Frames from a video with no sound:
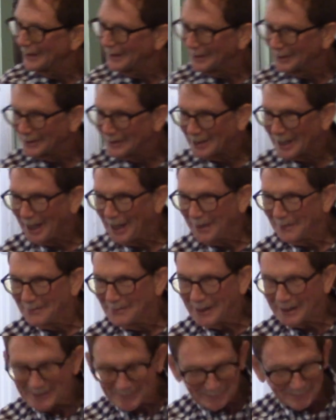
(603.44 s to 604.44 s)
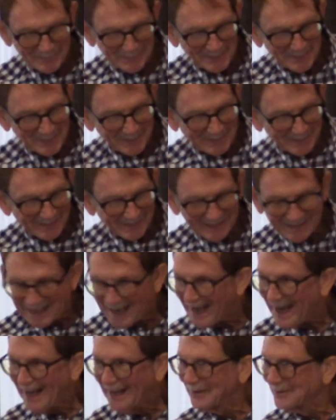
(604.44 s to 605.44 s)
your time, but
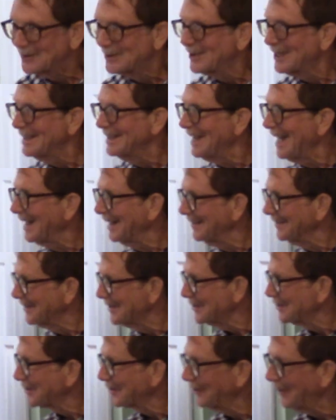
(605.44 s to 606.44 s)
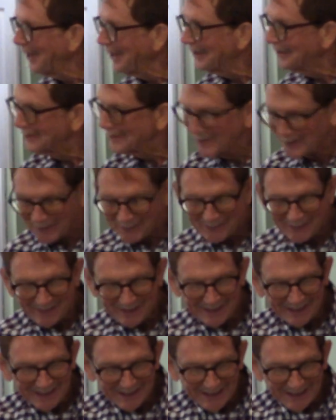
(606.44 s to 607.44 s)
I don't see that in this crowd. So,
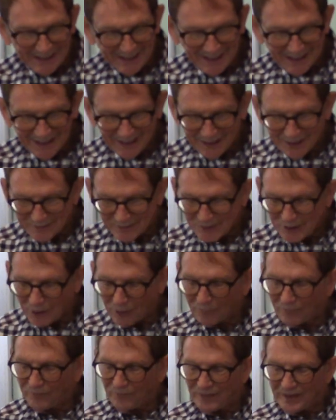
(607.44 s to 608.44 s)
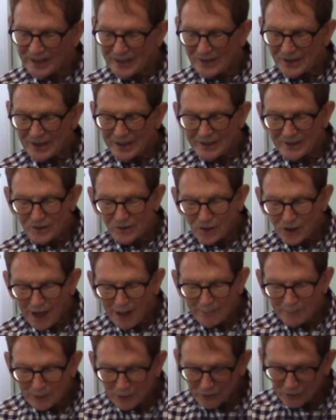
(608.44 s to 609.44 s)
uh, so this is
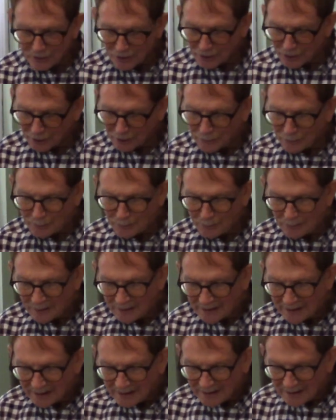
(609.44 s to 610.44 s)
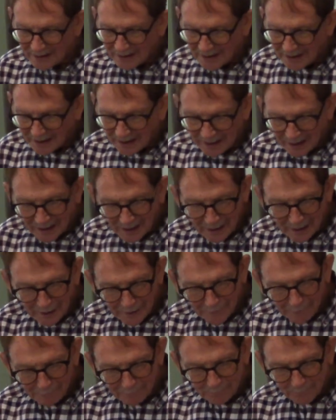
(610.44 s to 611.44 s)
chapter two.
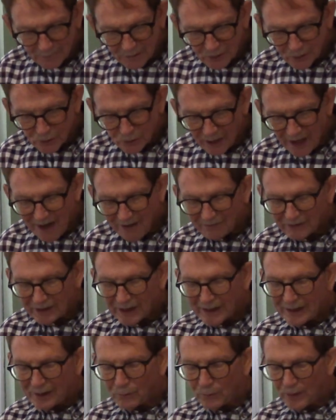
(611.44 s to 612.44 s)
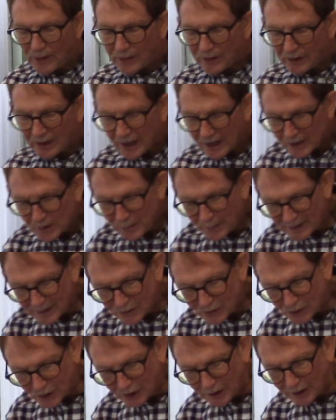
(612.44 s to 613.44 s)
Um, traveling with her husband
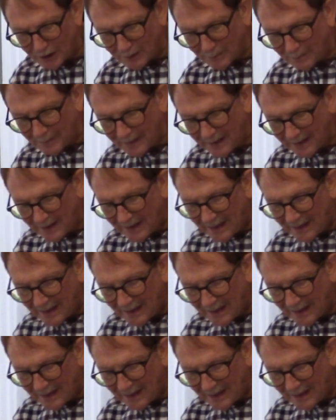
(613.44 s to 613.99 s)
Jim